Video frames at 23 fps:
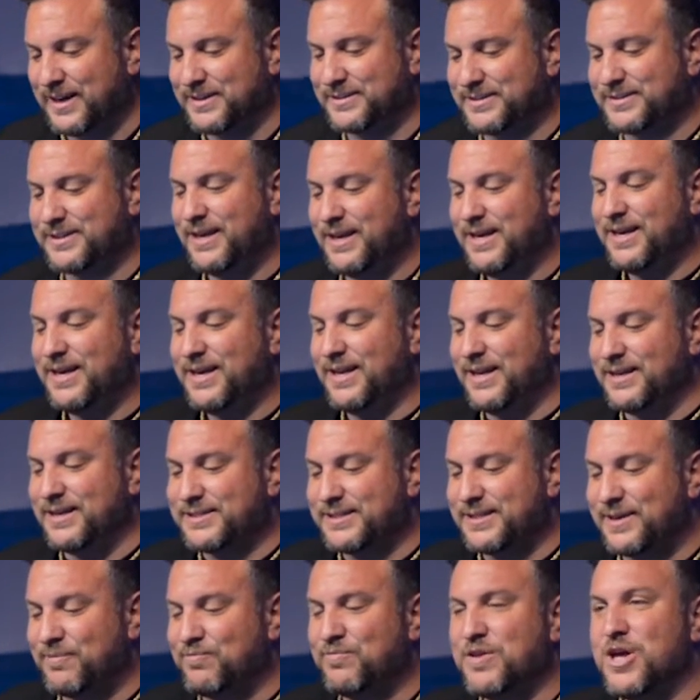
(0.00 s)
us,
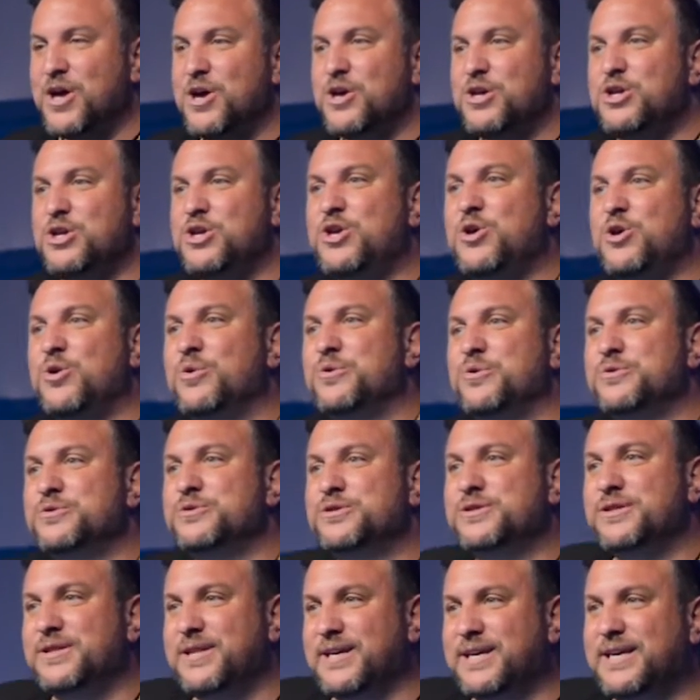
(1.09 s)
listen,
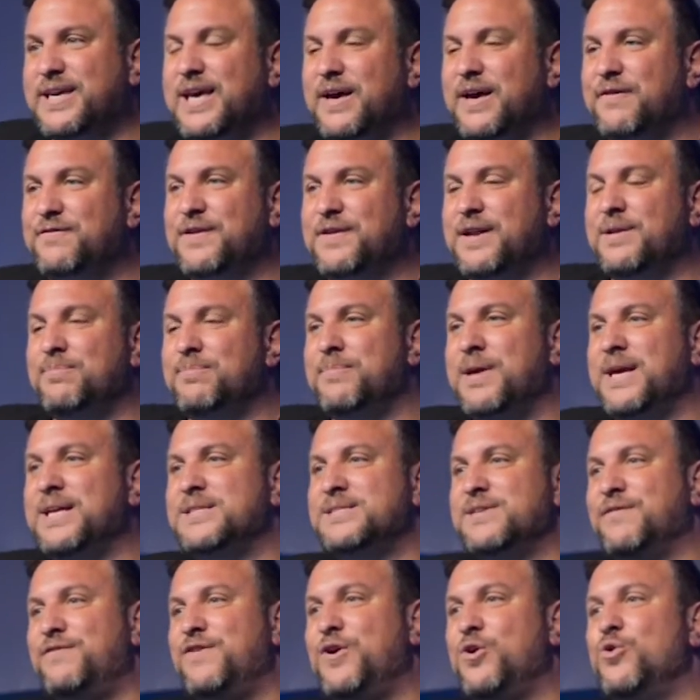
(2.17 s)
use the gift. It
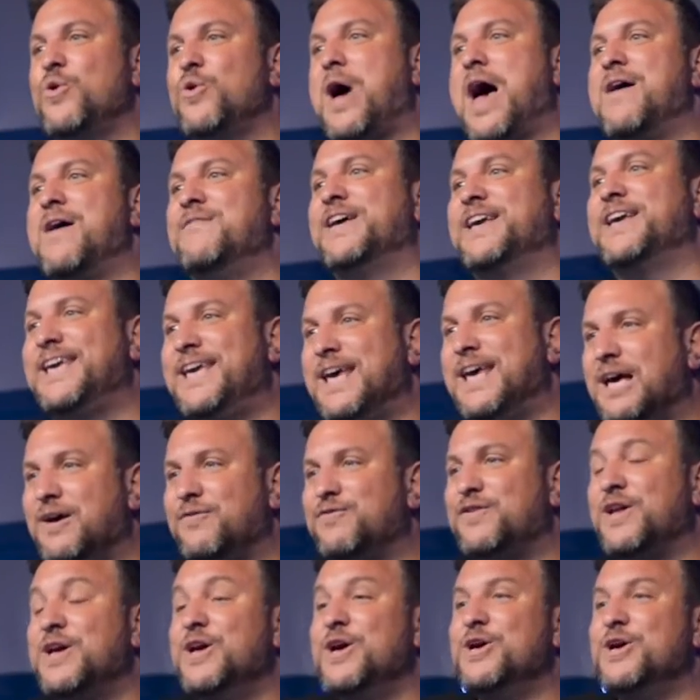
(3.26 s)
means if you have a
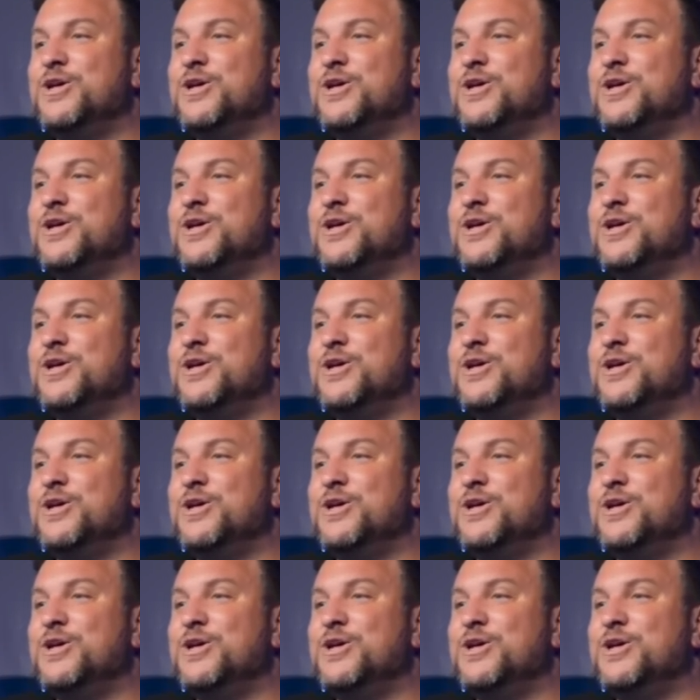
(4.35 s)
gift,